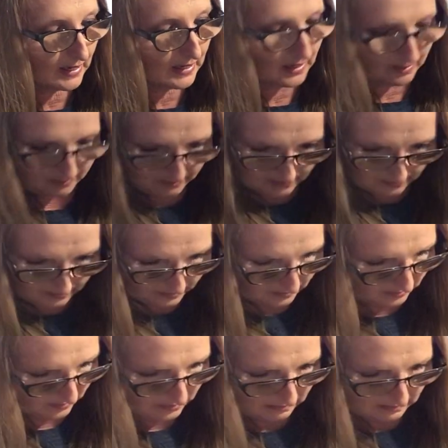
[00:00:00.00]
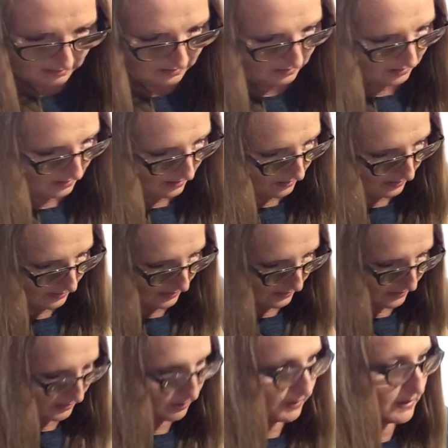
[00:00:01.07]
and I'm
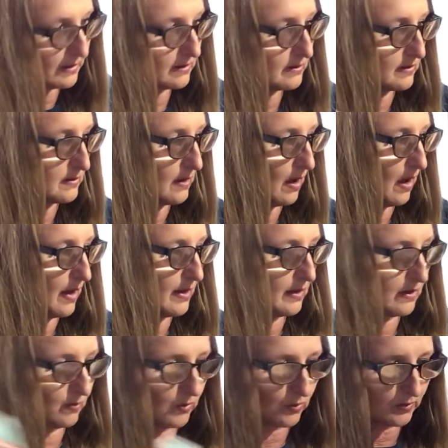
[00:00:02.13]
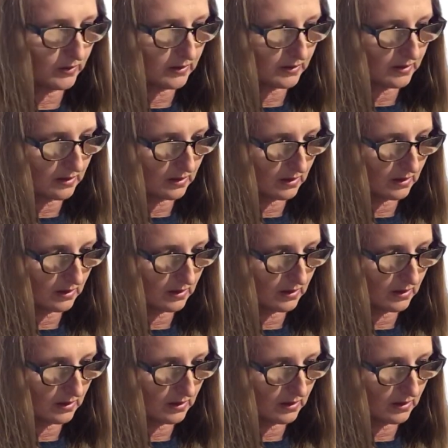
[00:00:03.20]
guessing because it's hot it will win.